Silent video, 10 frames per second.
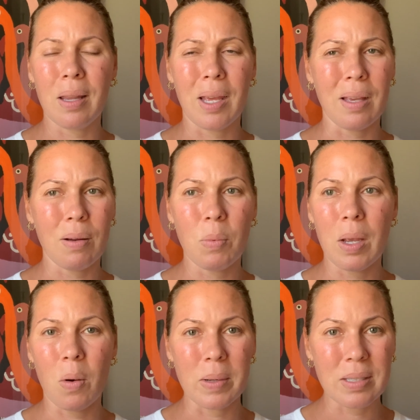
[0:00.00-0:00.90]
like we
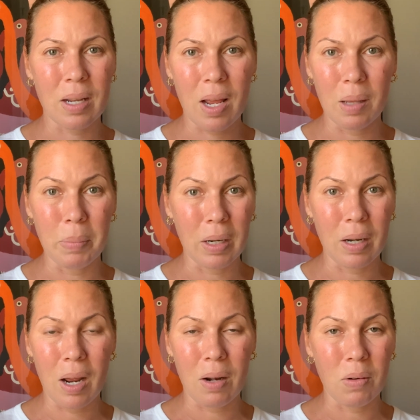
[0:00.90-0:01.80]
always get
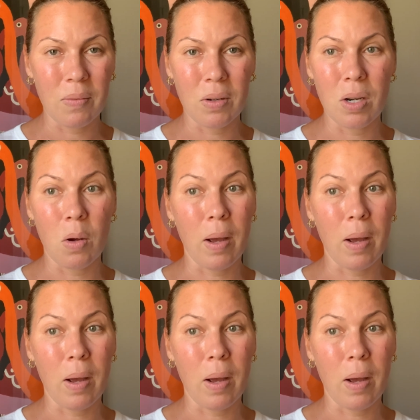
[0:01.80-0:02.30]
headbutted. I don't even know.